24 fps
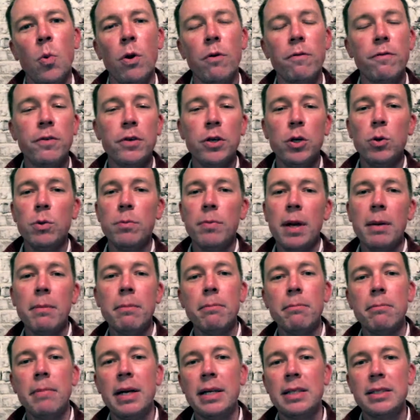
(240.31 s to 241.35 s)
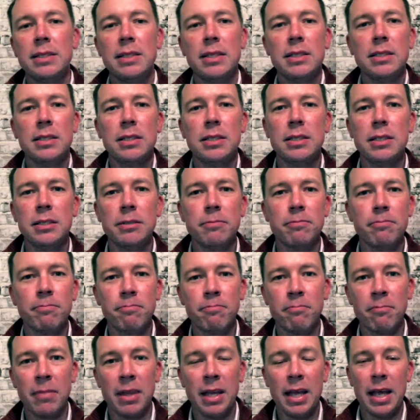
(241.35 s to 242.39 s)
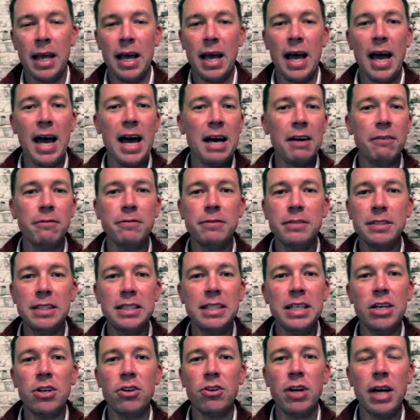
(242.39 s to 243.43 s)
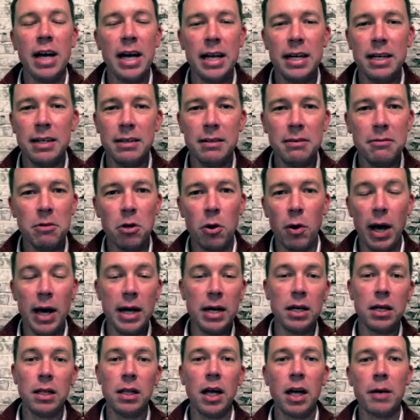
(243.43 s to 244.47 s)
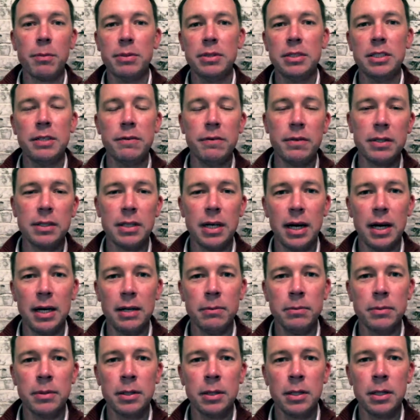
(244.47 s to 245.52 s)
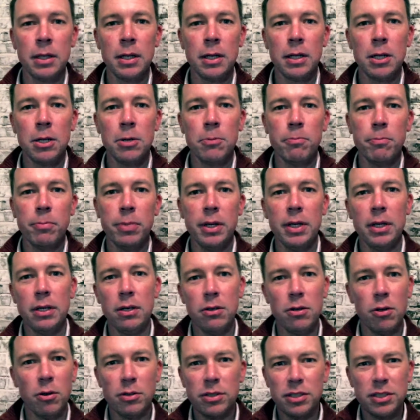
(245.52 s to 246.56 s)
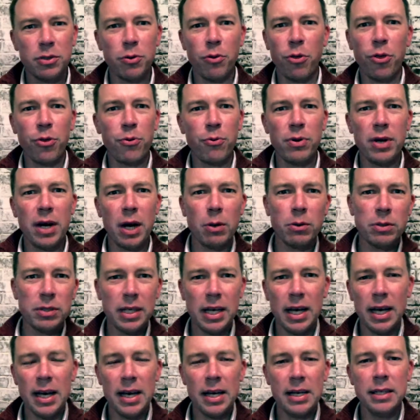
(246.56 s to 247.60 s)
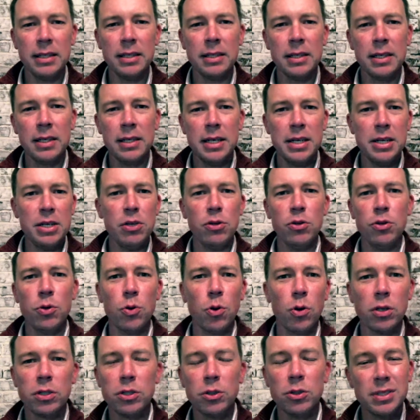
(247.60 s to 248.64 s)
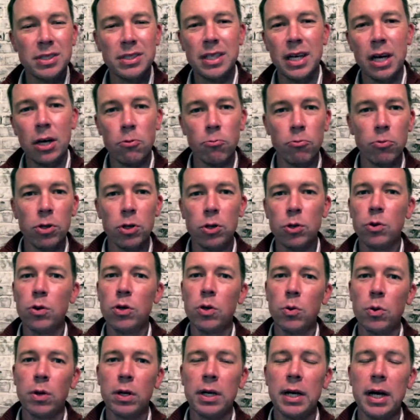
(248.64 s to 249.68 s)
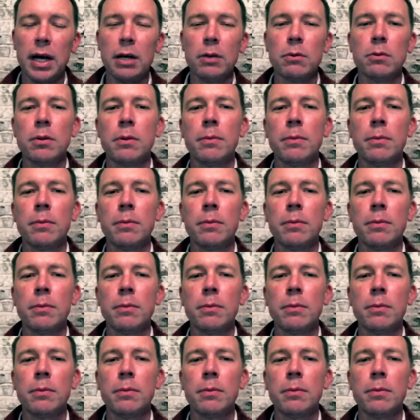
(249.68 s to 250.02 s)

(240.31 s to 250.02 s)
for you it may make sense to have dinner at 8 o'clock Pacific time, but it's still 3 hours ahead in New York, so it's not really going to work out.